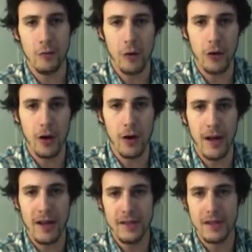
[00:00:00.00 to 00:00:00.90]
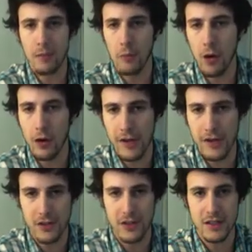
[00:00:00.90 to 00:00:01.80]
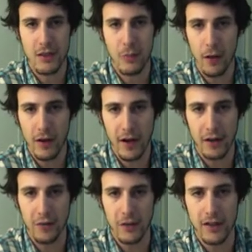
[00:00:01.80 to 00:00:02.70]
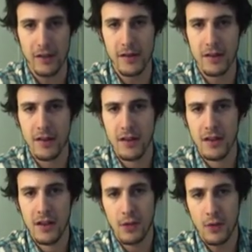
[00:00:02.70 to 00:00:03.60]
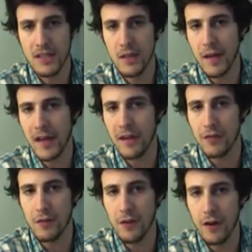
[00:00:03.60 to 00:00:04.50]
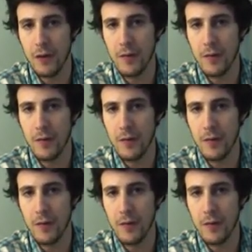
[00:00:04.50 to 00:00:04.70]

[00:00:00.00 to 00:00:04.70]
Bruno as the more adventurous and the more carefree. Whereas in the beginning of the film, it